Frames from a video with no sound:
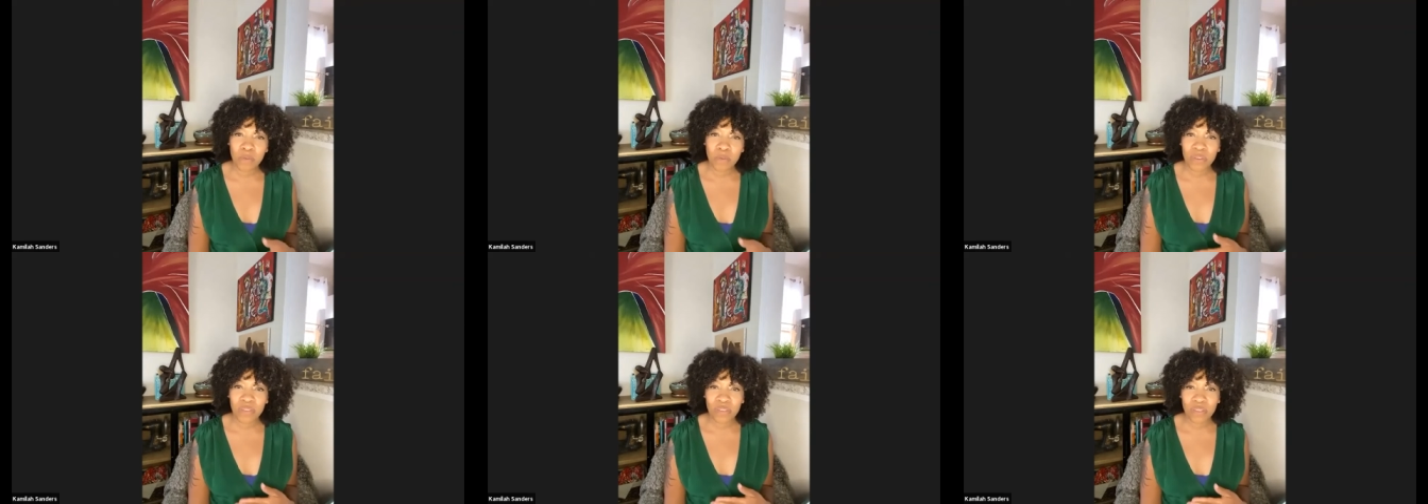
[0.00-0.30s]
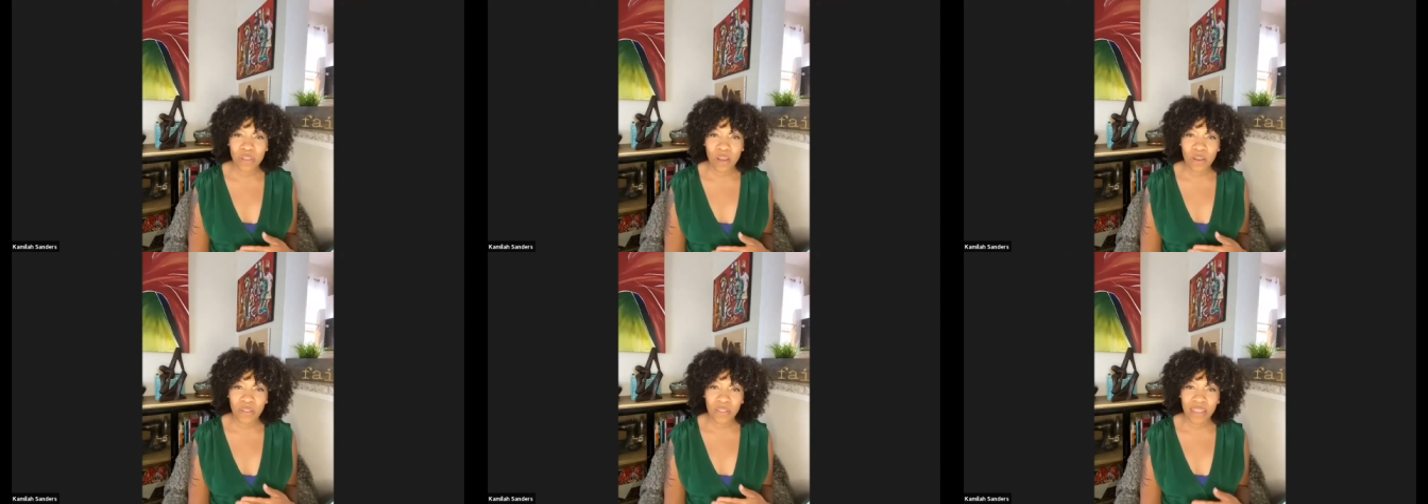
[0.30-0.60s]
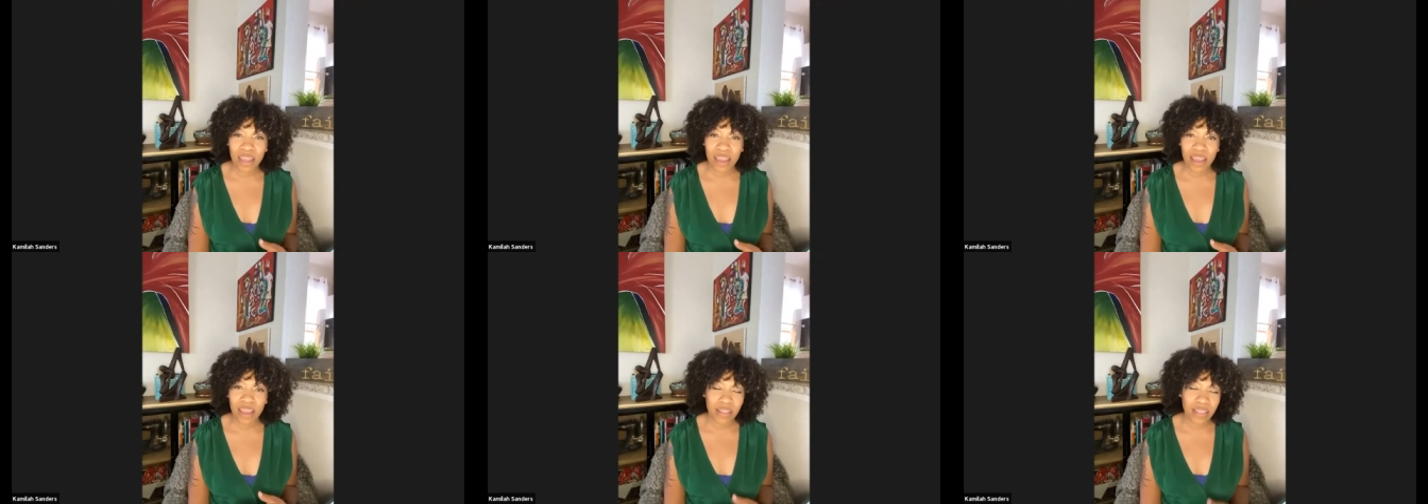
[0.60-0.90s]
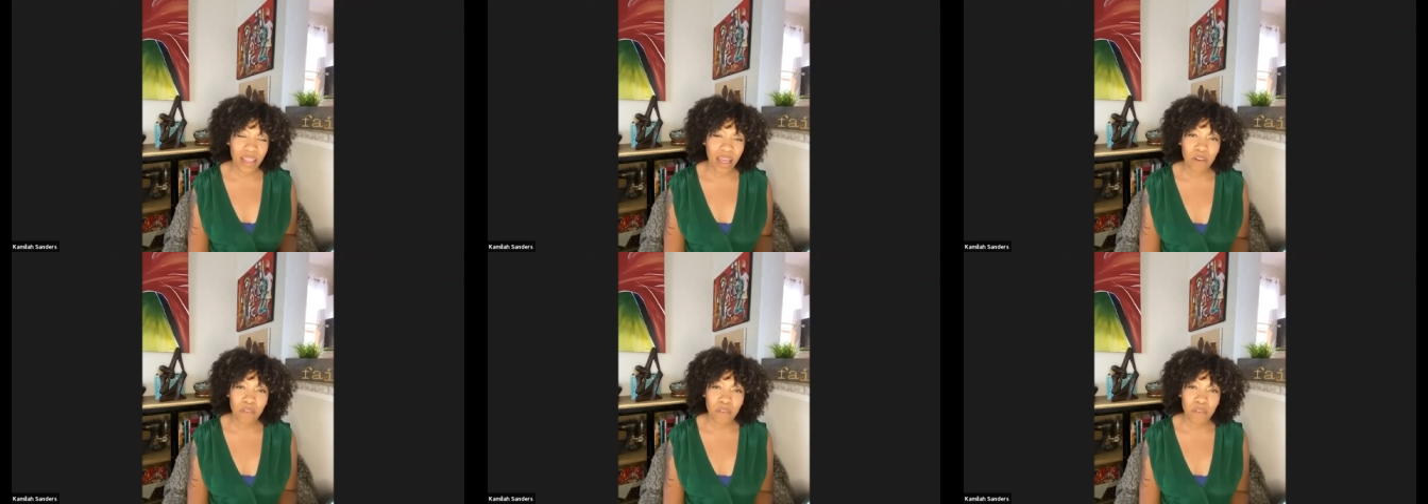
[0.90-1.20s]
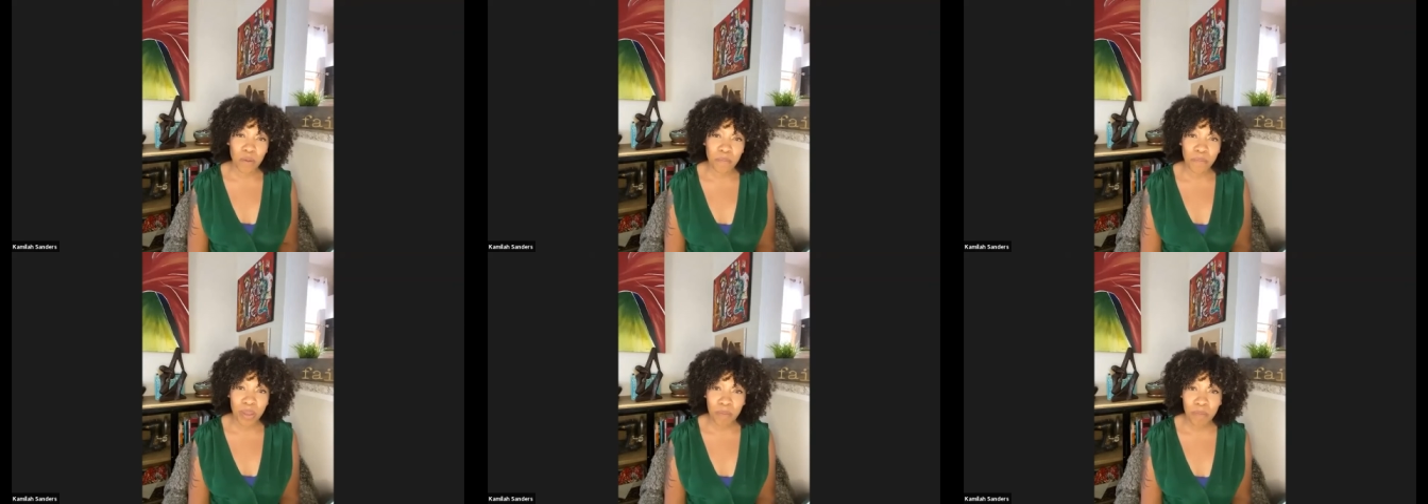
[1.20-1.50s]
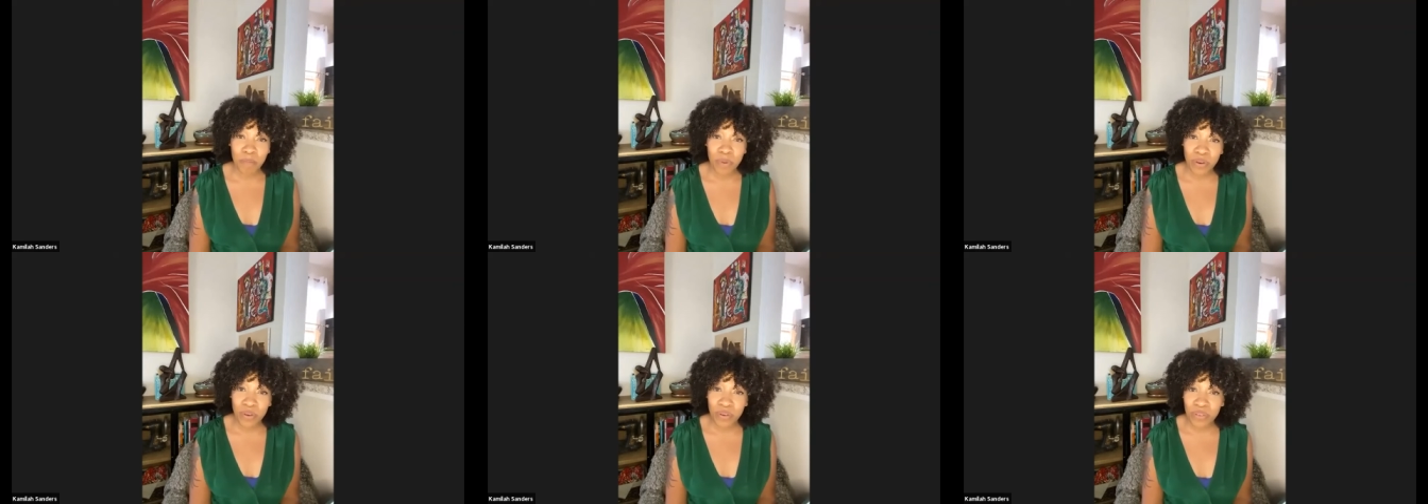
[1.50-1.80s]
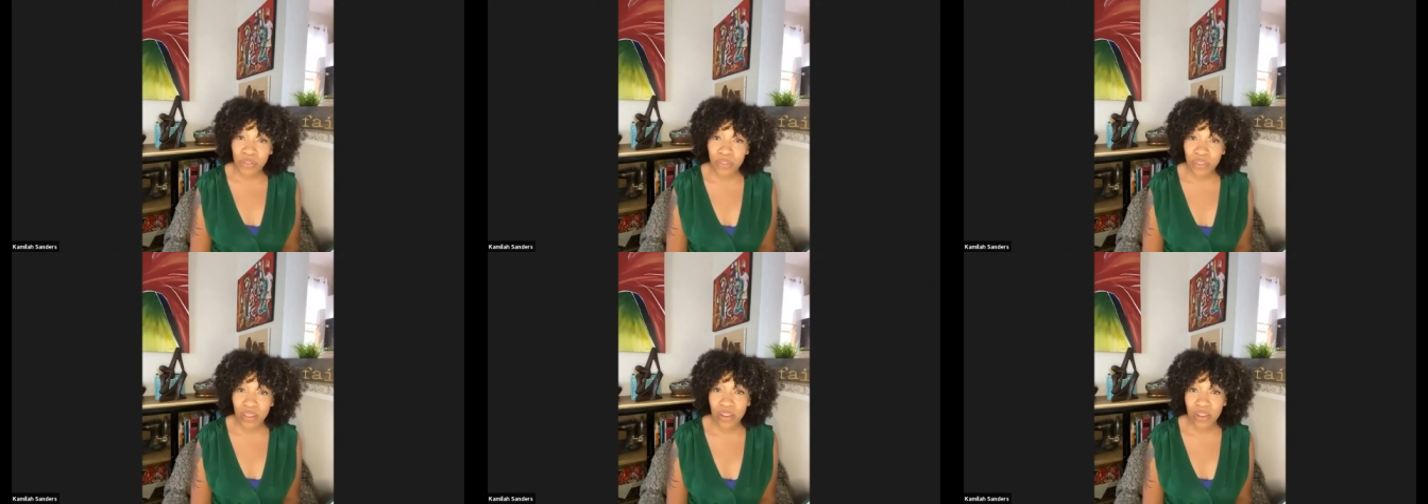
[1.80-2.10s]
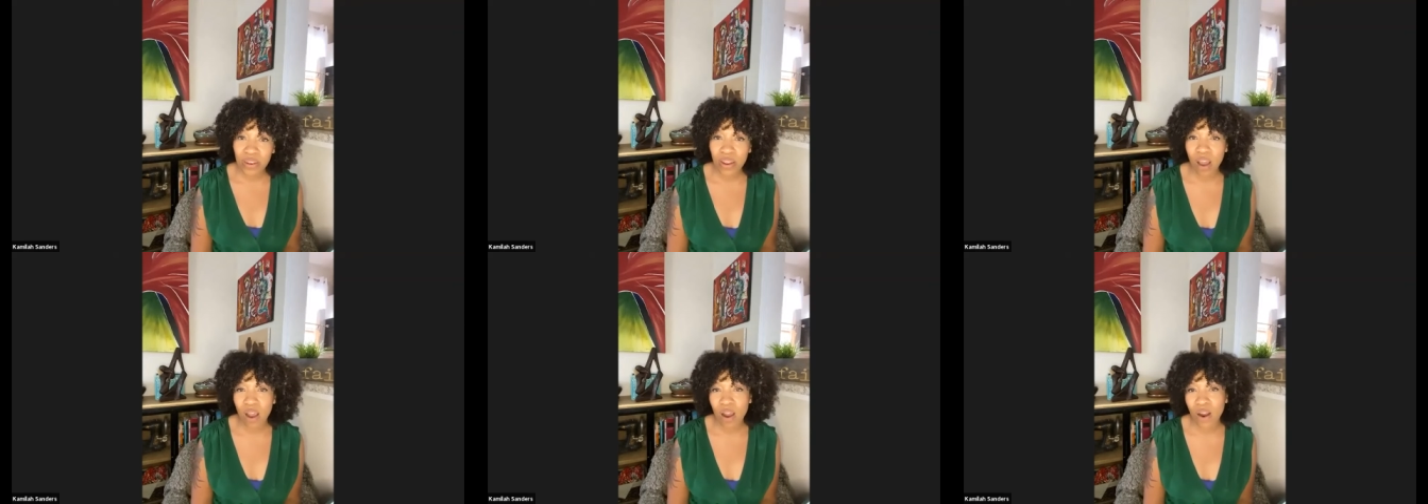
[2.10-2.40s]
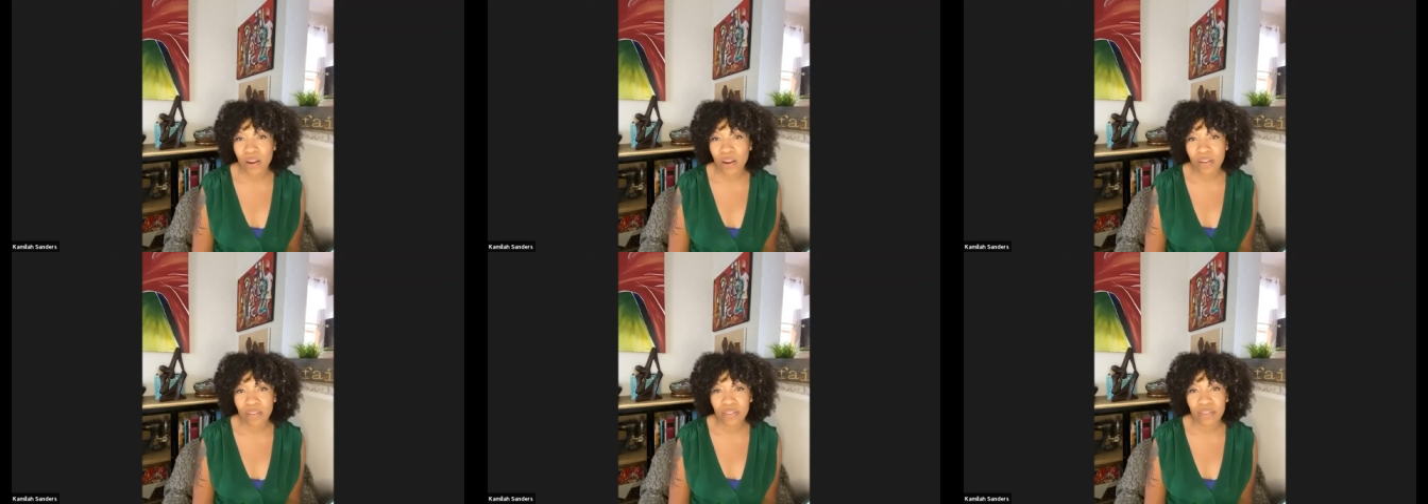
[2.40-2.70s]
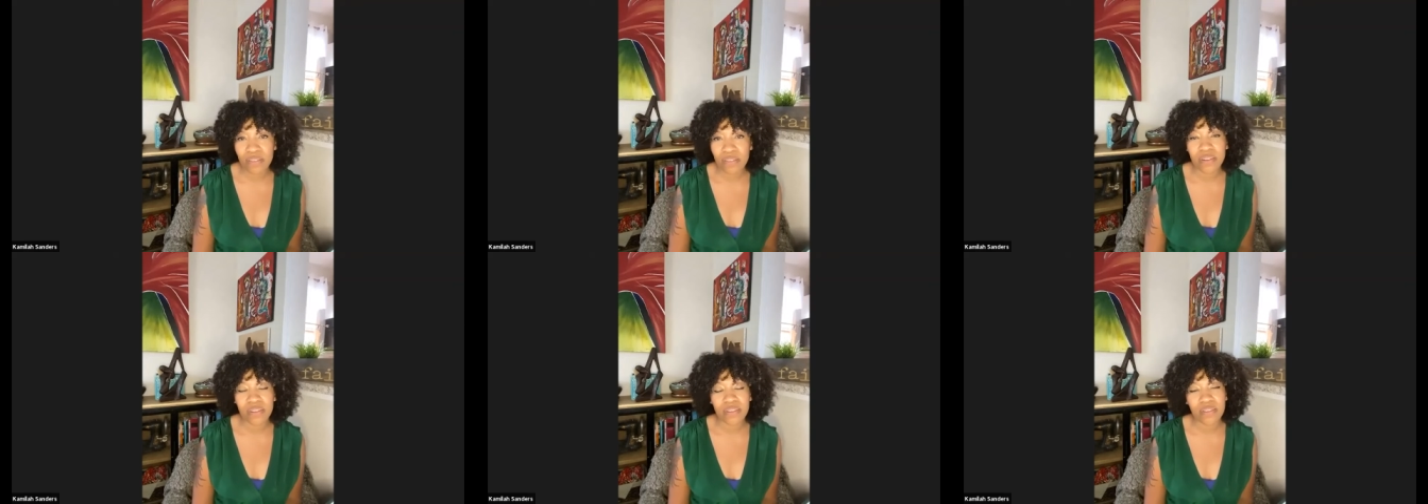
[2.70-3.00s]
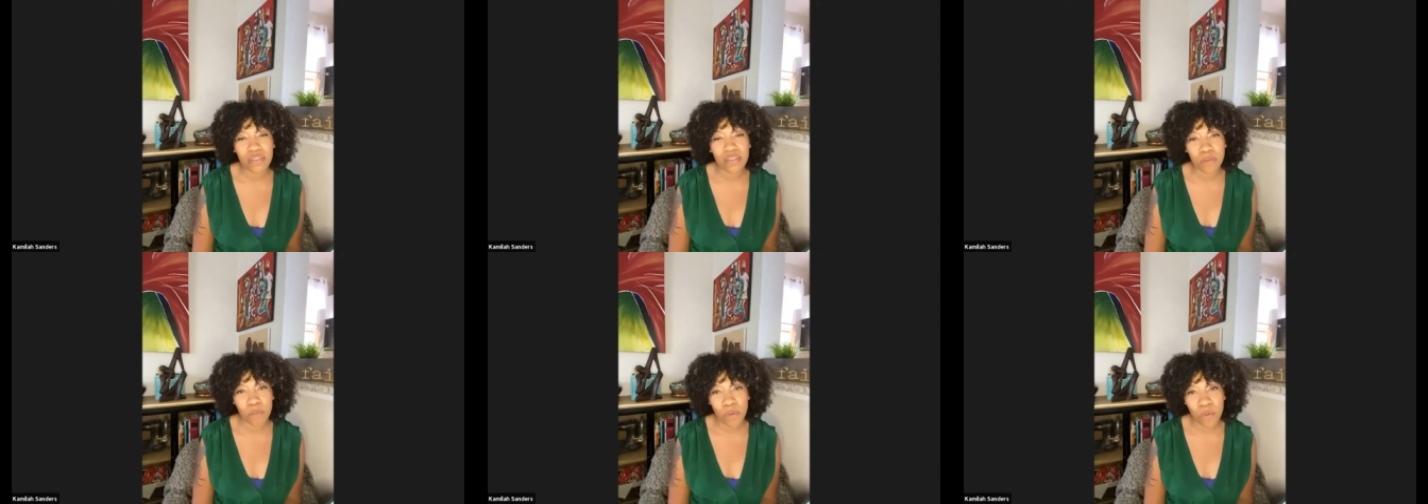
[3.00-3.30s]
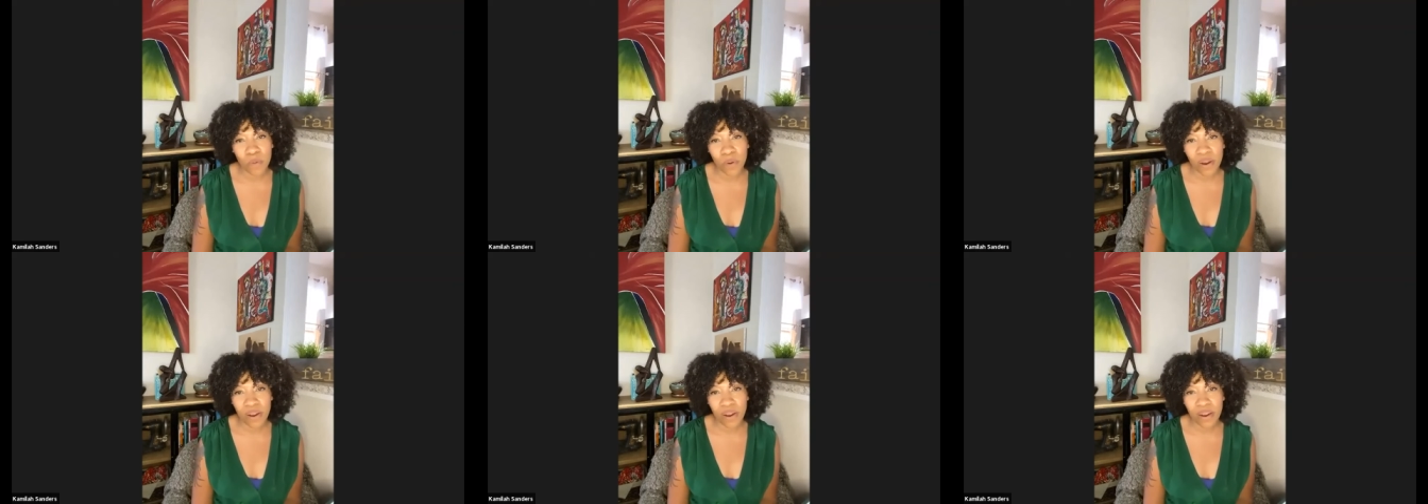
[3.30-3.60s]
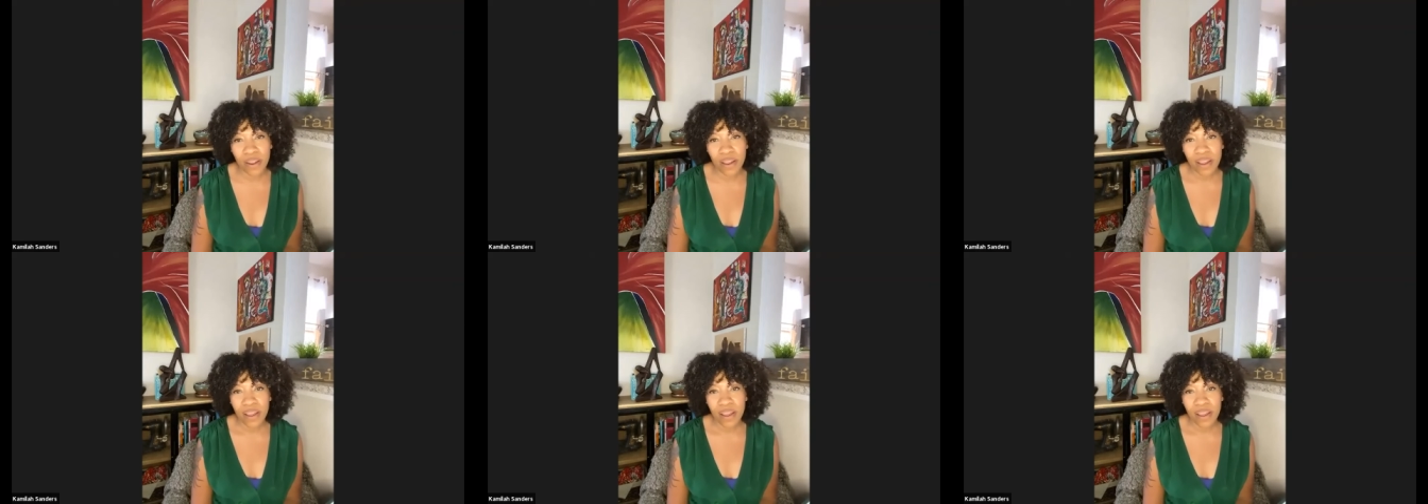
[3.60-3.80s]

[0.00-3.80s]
we saw that a lot of our members and artists needed support.